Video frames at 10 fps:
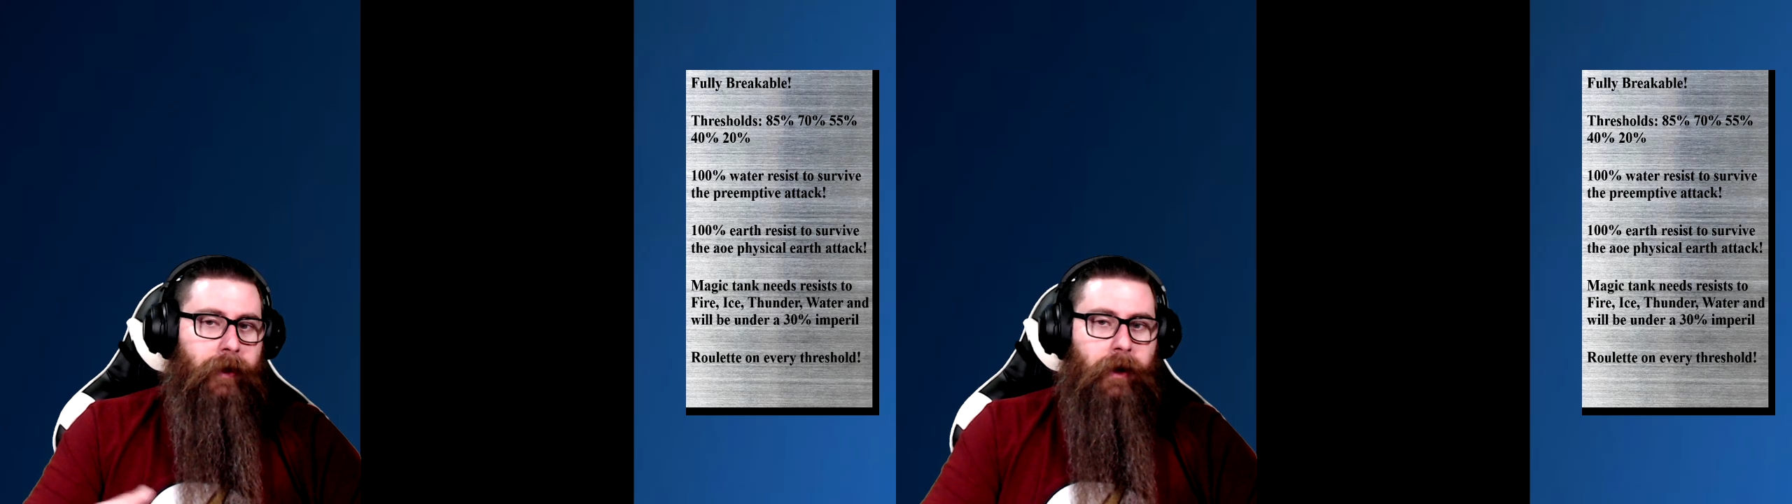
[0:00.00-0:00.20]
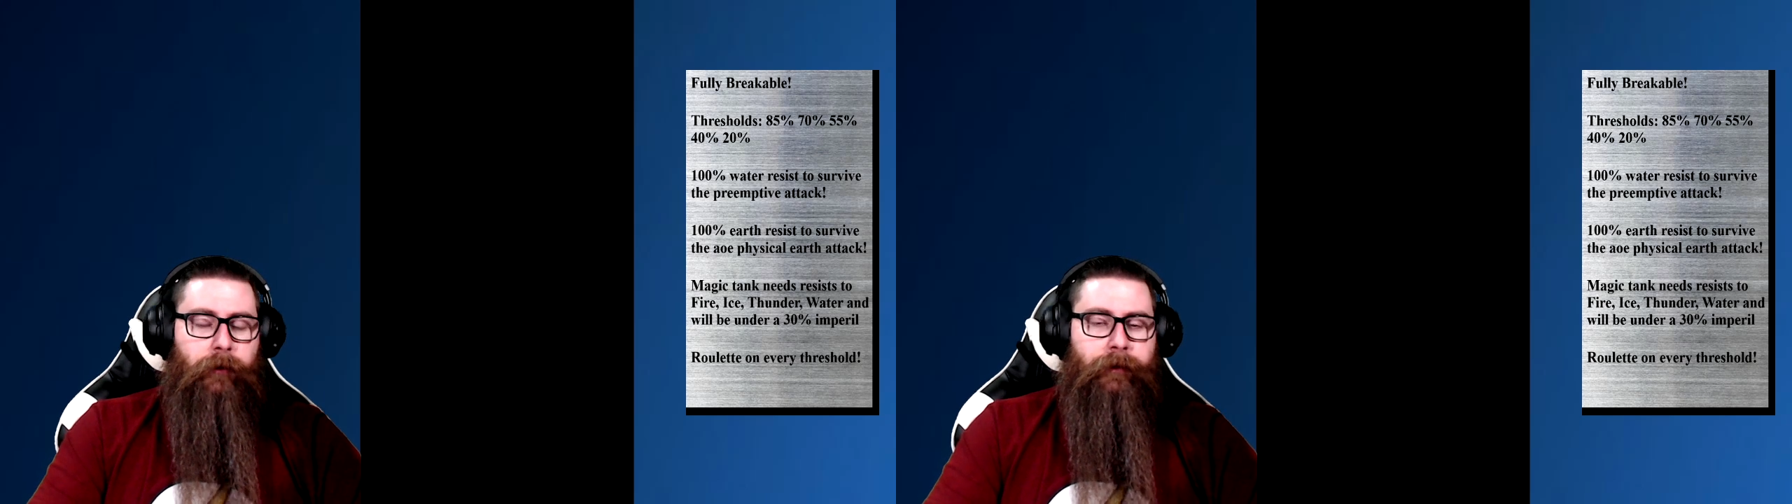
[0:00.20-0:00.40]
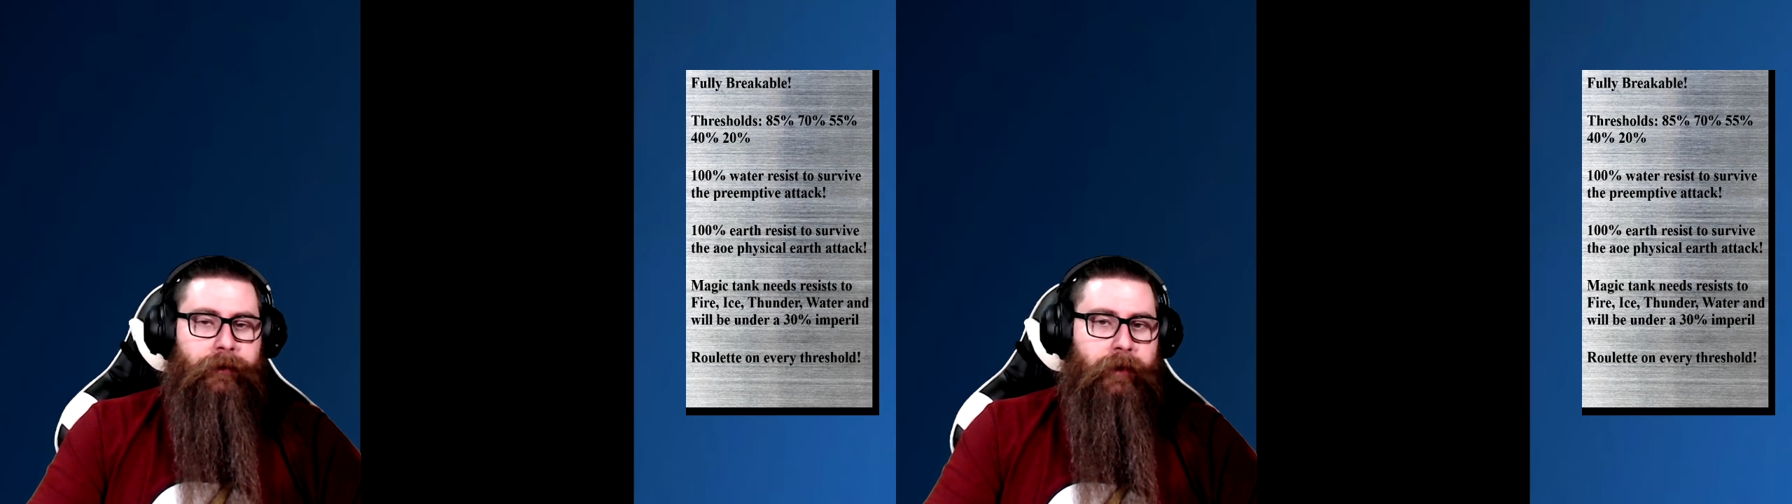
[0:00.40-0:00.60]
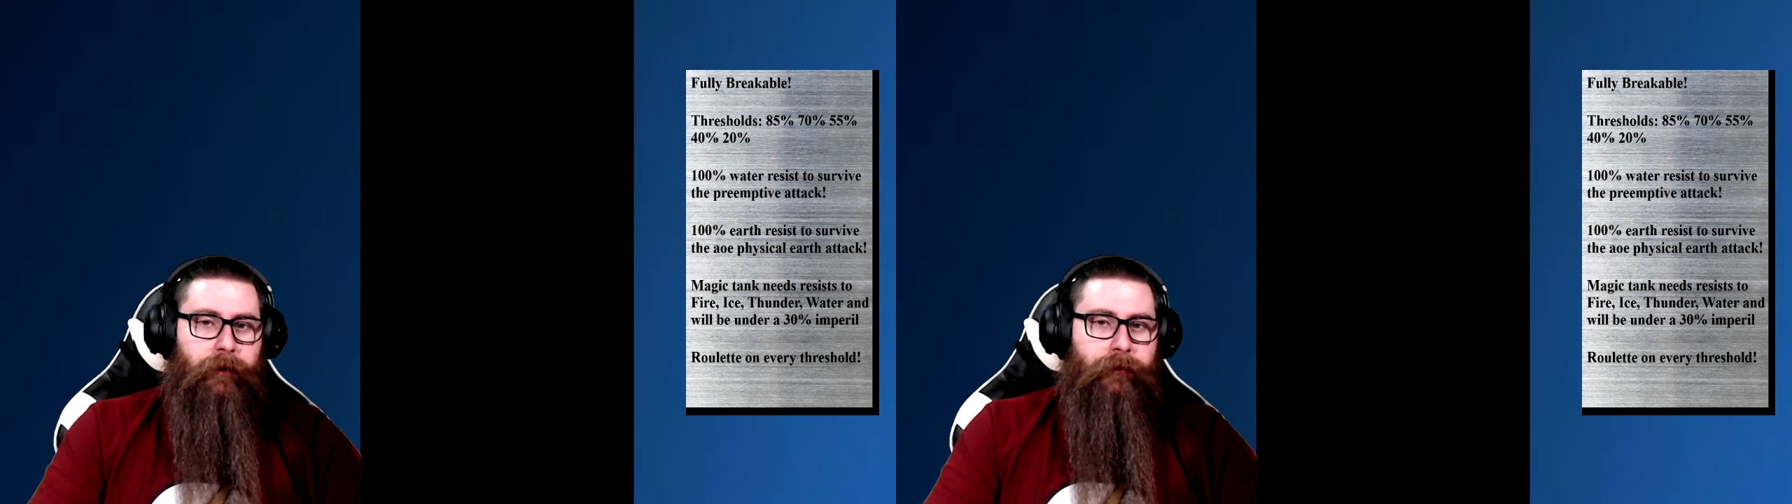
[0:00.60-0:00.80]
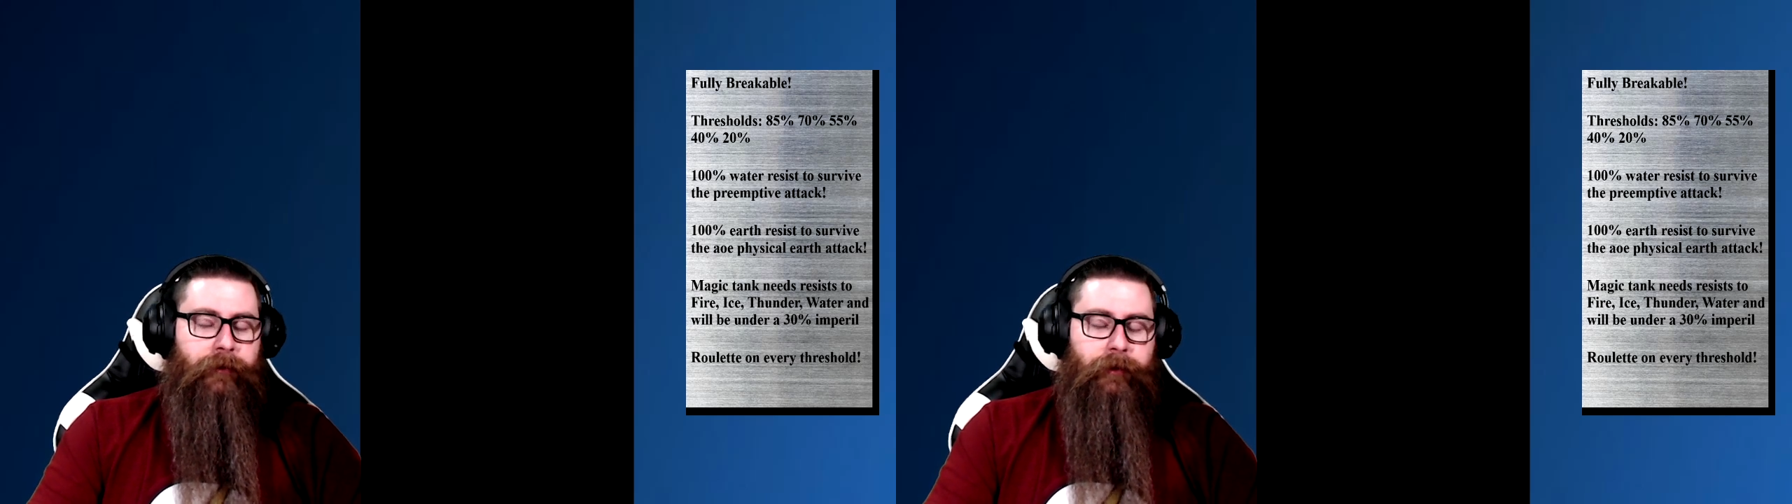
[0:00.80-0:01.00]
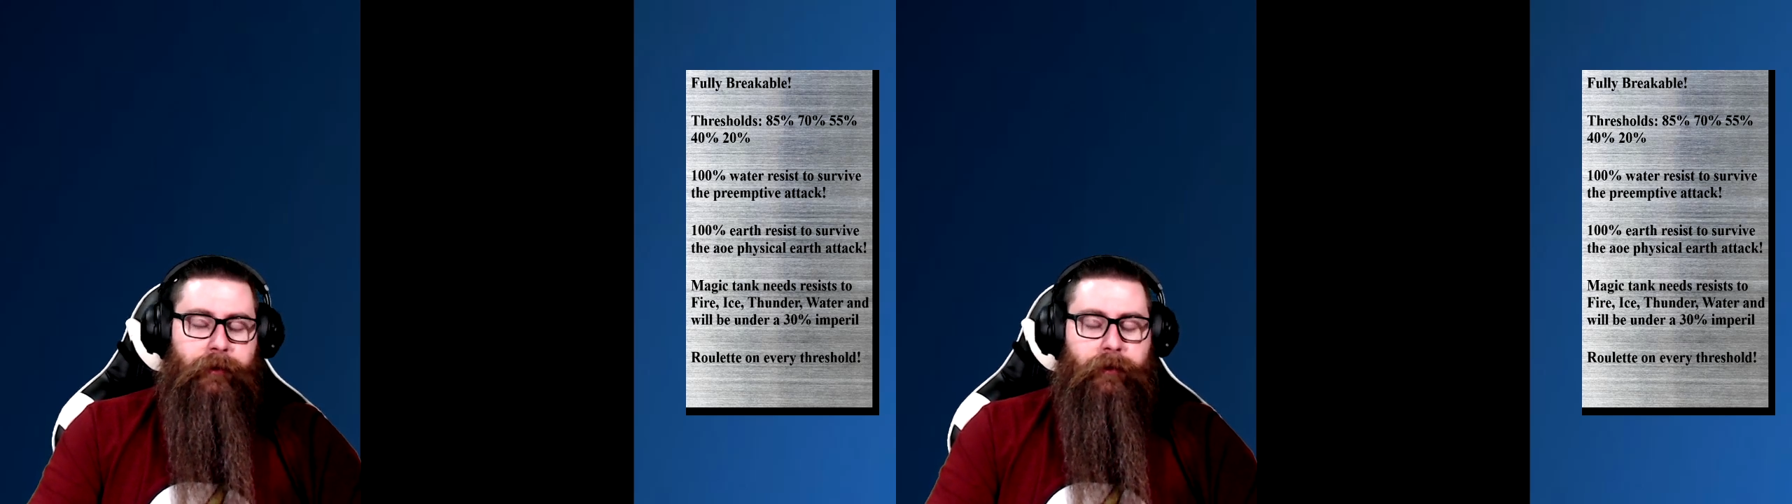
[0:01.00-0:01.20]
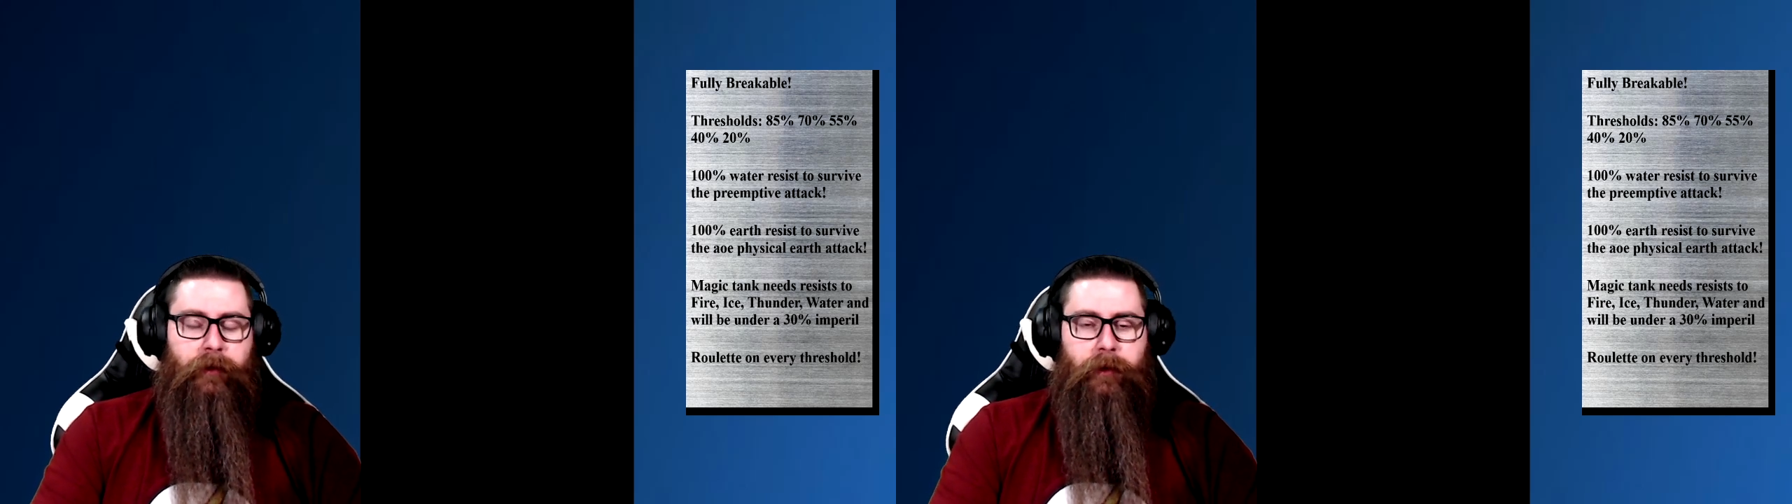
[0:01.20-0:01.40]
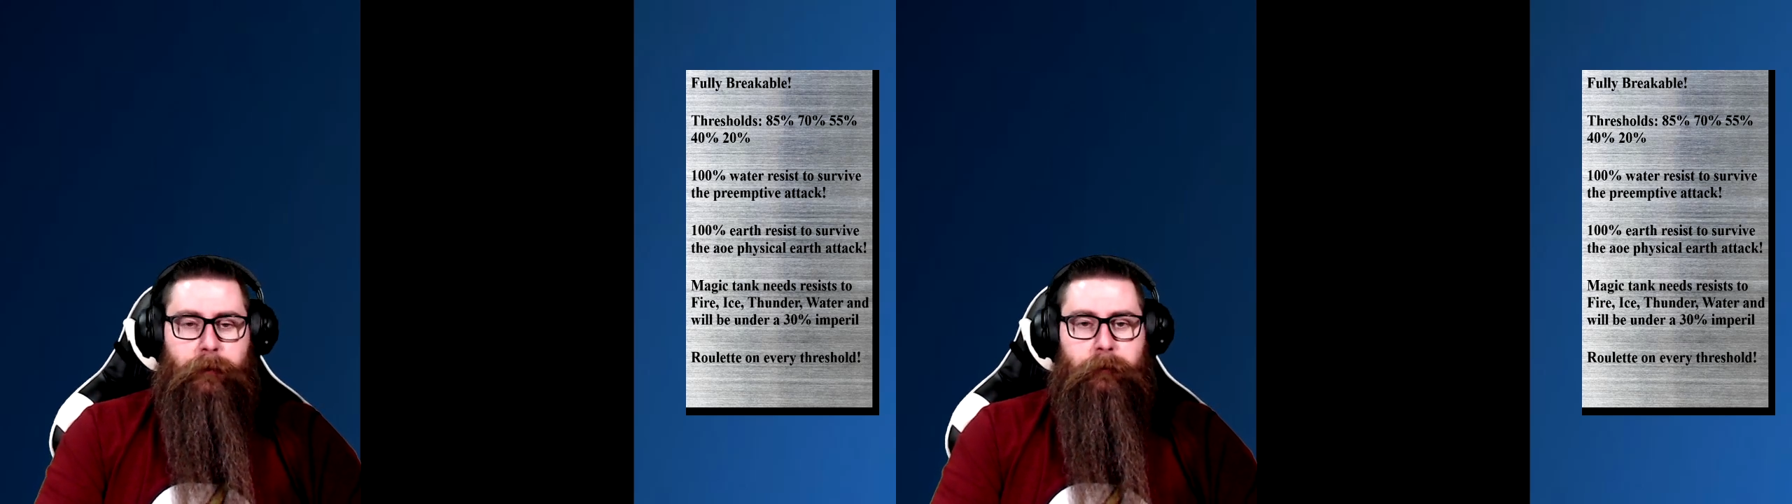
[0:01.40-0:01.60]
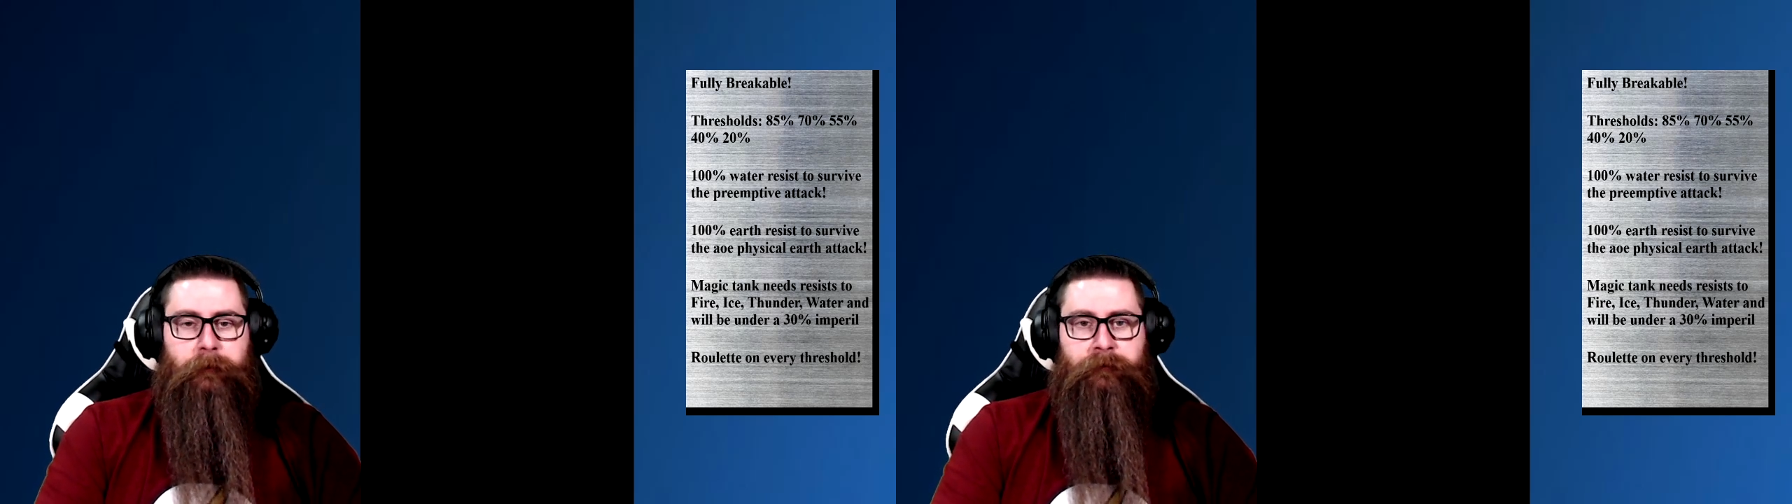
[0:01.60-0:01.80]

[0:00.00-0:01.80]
always goes to your